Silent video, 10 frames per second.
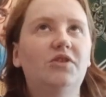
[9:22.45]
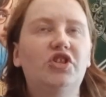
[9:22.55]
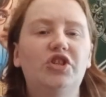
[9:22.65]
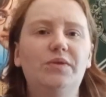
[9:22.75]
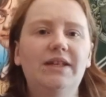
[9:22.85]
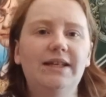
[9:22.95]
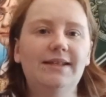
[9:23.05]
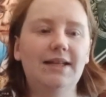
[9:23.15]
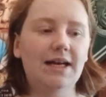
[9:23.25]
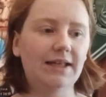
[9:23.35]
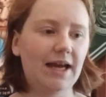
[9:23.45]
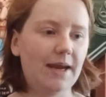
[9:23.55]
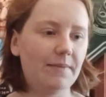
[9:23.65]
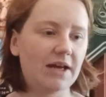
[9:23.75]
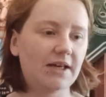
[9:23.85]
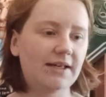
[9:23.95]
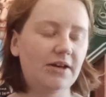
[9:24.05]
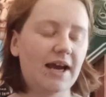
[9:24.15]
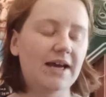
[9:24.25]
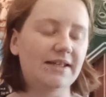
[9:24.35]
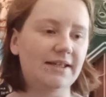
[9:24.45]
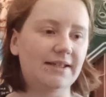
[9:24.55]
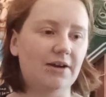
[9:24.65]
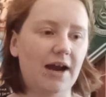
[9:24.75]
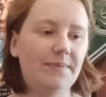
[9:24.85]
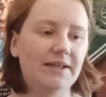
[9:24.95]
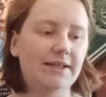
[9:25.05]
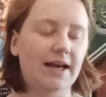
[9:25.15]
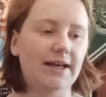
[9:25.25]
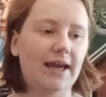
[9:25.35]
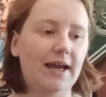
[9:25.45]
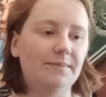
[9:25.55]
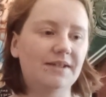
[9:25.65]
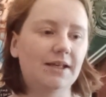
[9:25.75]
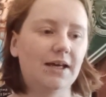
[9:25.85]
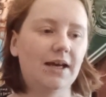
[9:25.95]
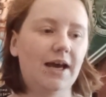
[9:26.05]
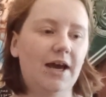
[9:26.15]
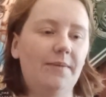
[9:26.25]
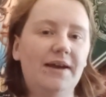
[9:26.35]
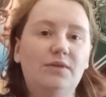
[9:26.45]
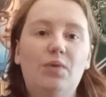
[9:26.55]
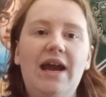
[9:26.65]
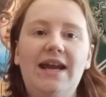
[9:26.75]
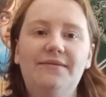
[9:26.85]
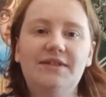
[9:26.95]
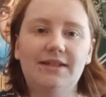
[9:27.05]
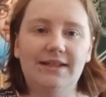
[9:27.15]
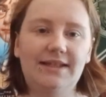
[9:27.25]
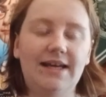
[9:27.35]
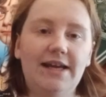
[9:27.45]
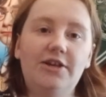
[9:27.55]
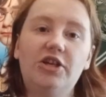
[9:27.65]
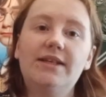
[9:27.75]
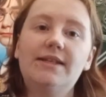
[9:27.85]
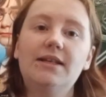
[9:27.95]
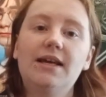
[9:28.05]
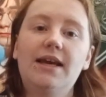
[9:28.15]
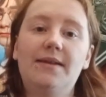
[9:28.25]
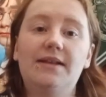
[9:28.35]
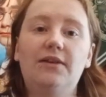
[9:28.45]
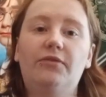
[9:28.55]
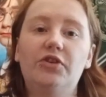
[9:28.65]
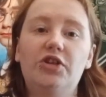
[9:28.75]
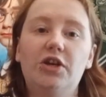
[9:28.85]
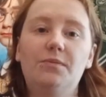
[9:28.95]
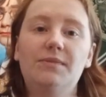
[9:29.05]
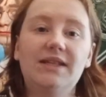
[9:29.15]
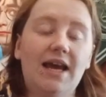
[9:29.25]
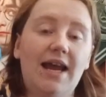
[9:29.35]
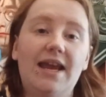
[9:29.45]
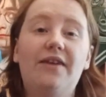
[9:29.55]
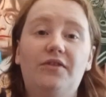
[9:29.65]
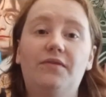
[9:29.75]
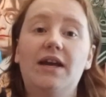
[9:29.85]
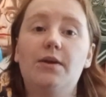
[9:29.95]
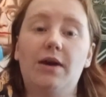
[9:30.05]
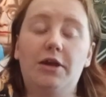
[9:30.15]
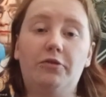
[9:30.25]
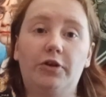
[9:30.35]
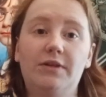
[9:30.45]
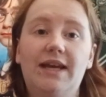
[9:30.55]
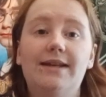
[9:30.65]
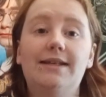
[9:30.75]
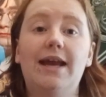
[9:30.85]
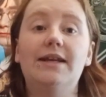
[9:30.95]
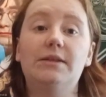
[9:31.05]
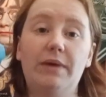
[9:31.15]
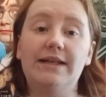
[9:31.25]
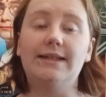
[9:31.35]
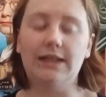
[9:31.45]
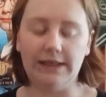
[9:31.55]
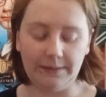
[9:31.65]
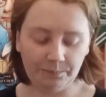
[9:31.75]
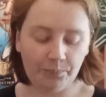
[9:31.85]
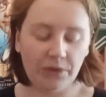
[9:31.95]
shooting style game. I don't know how to describe these kind of games. There's waves and stages in the different tombs and you have to fight your way through to get to the end, basically.